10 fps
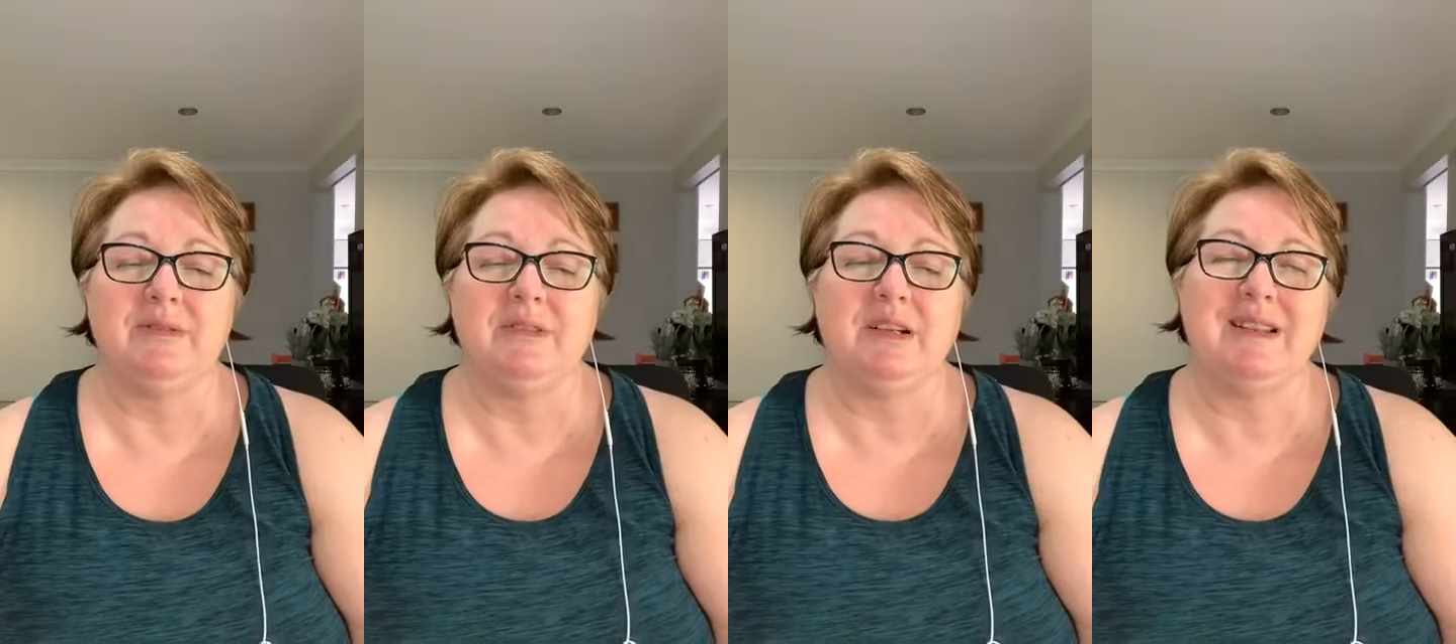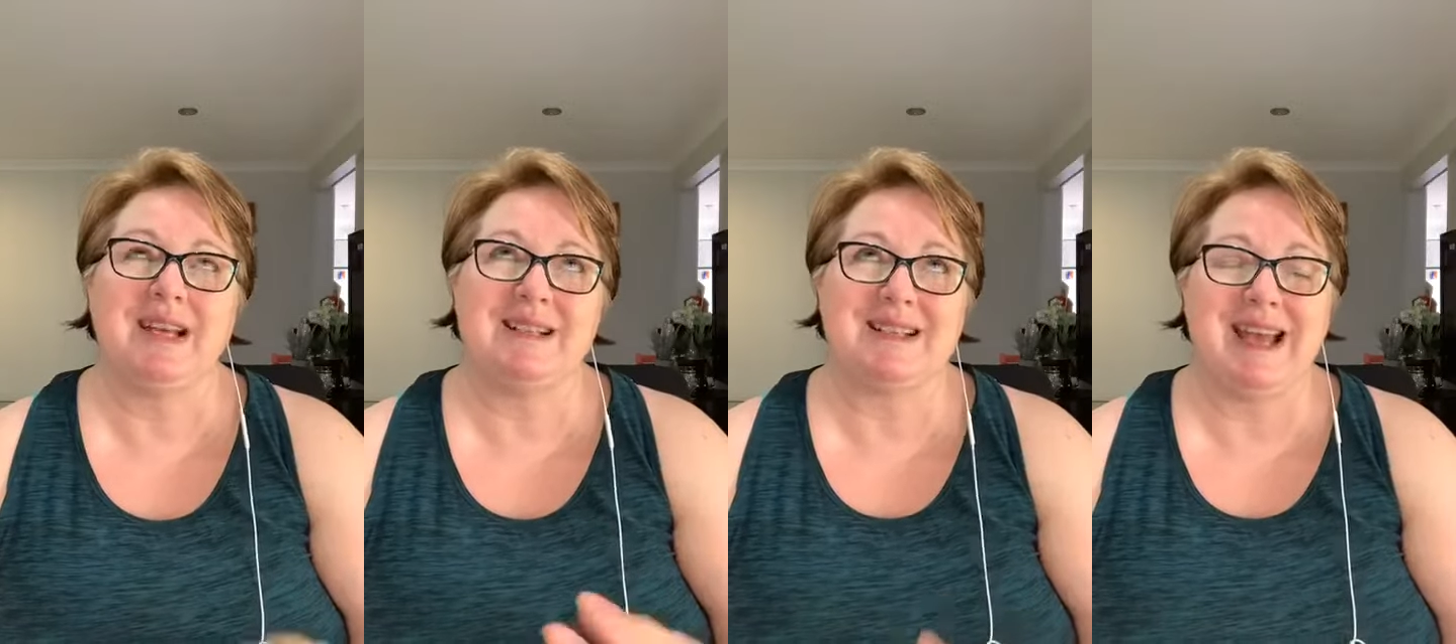All right,
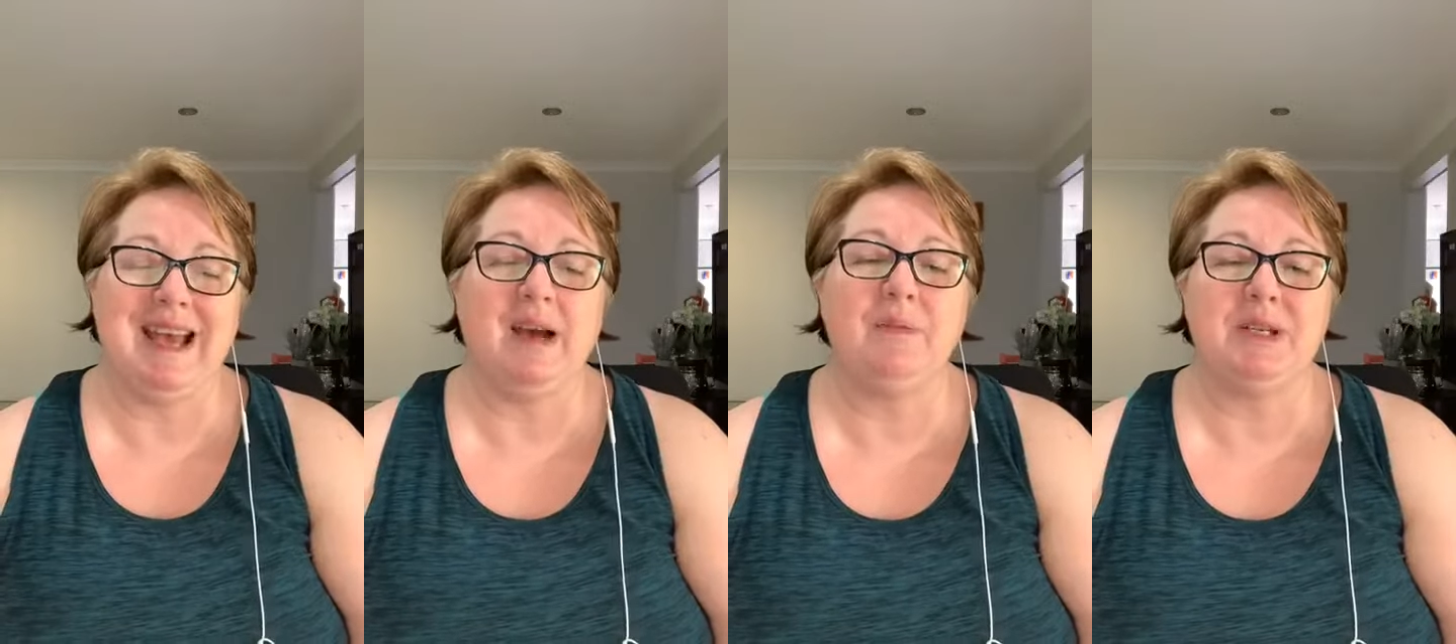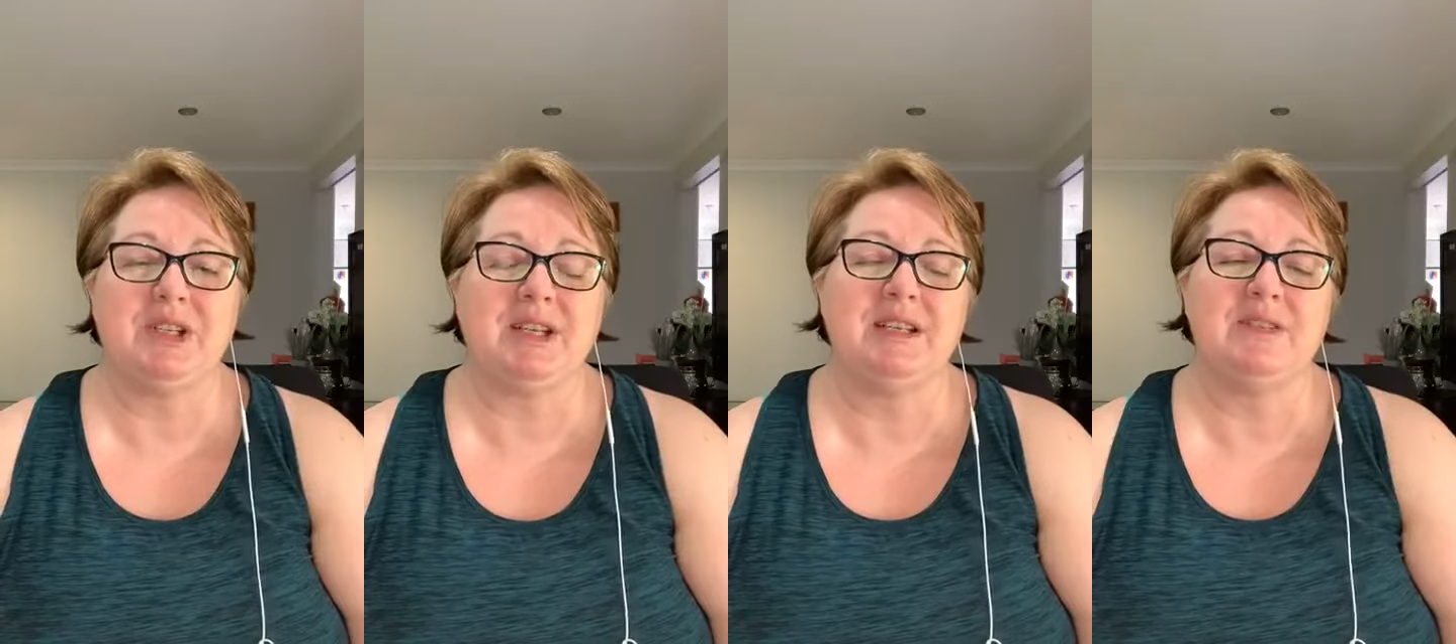that's how we
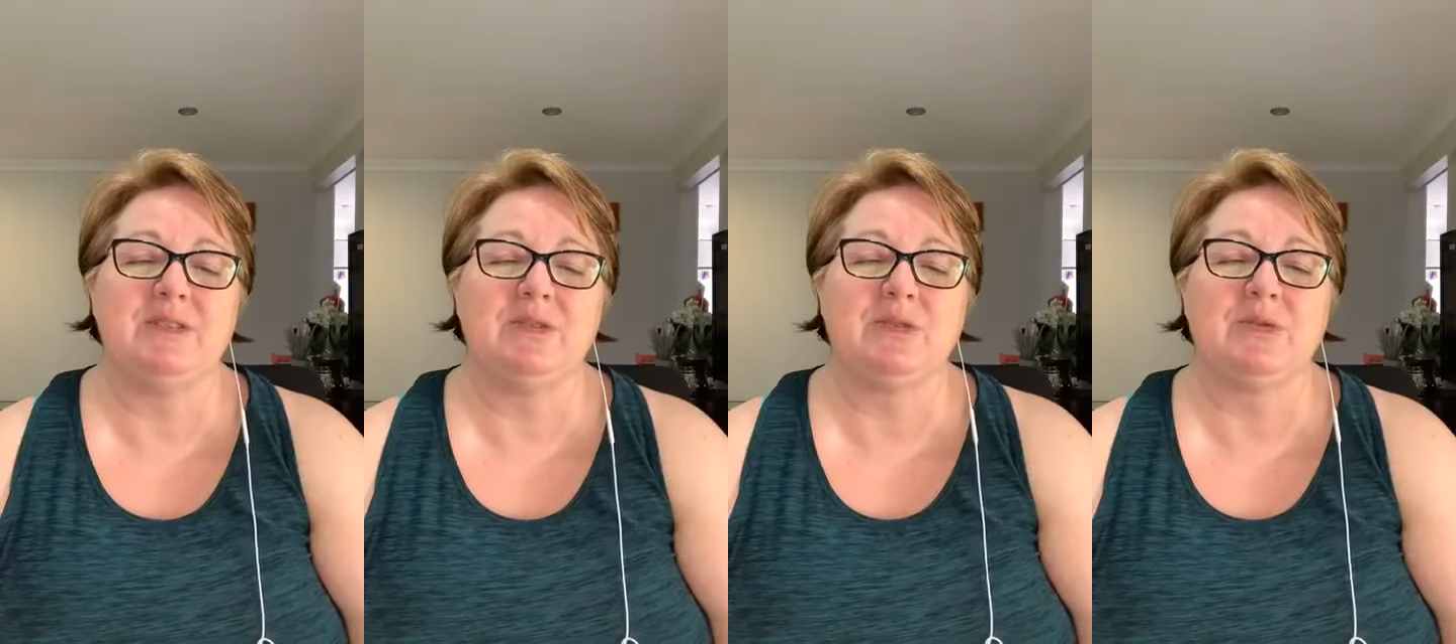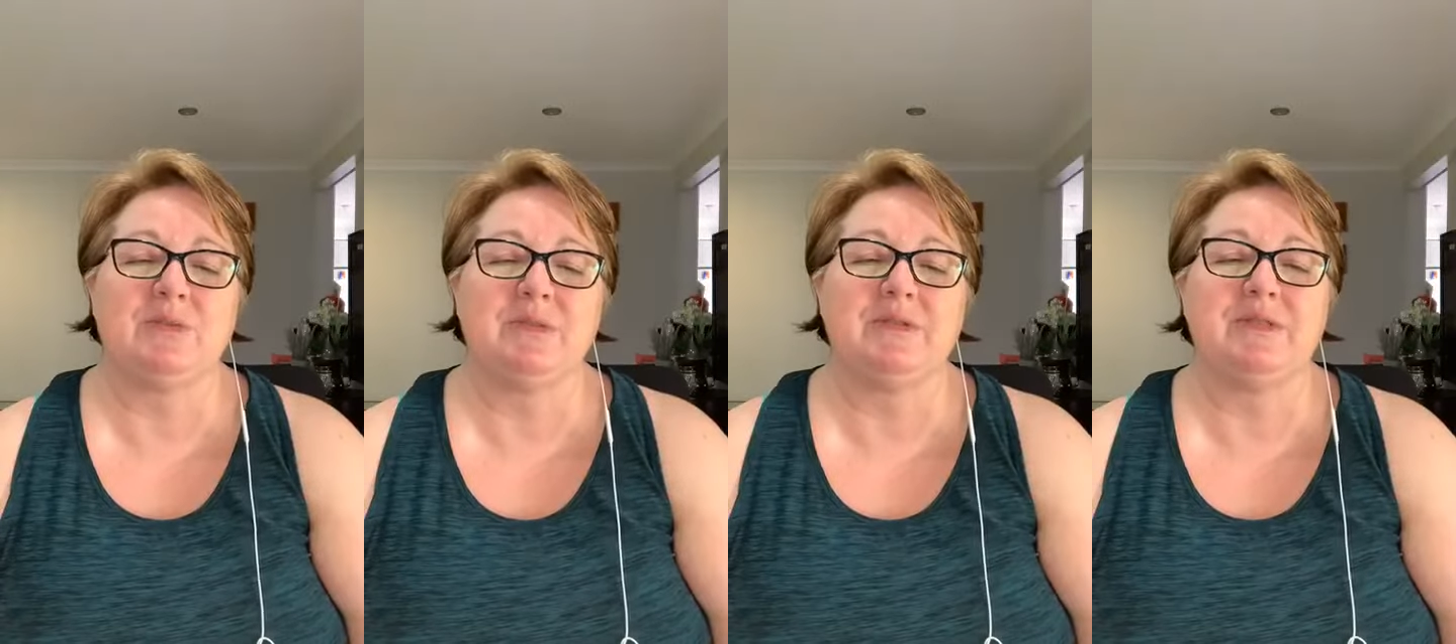change the
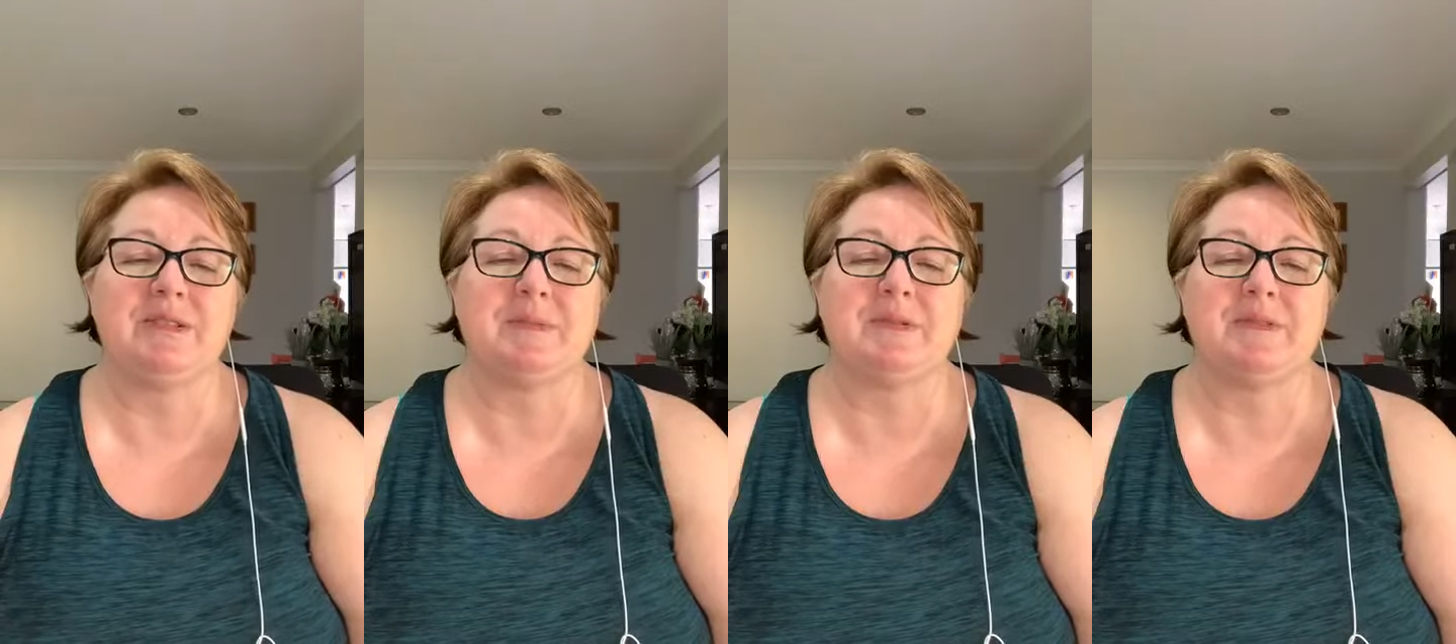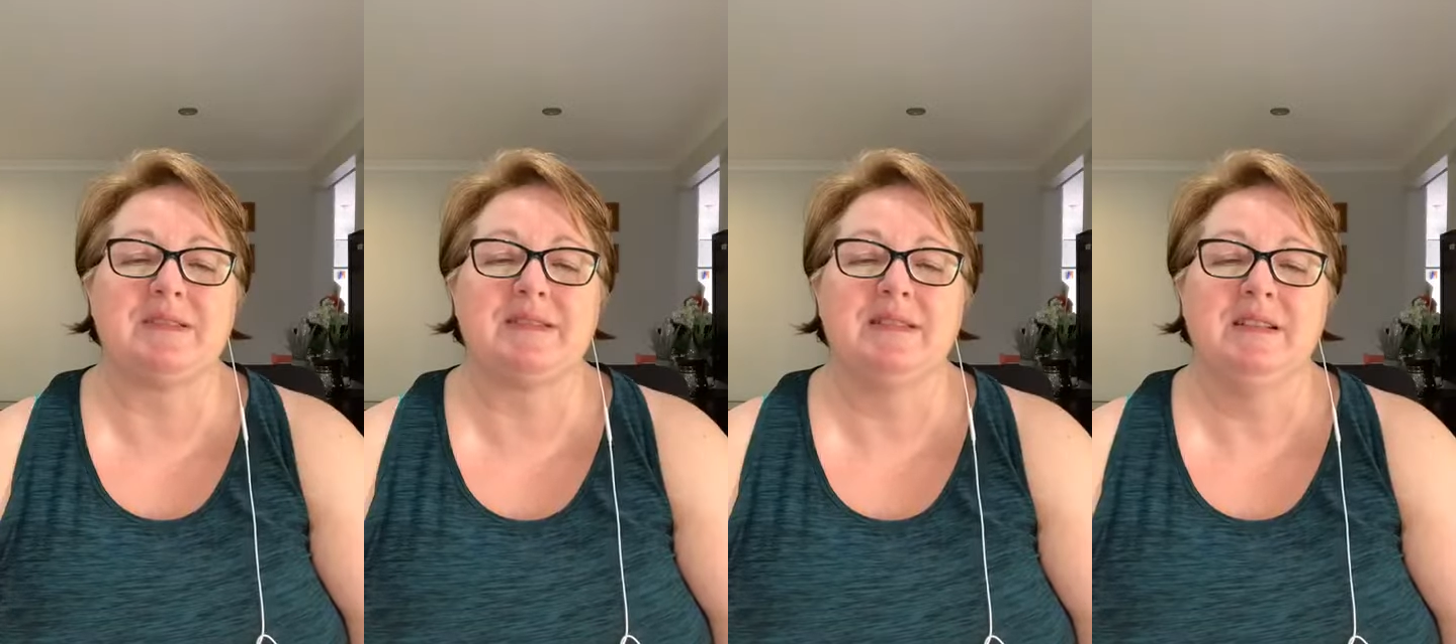trauma response.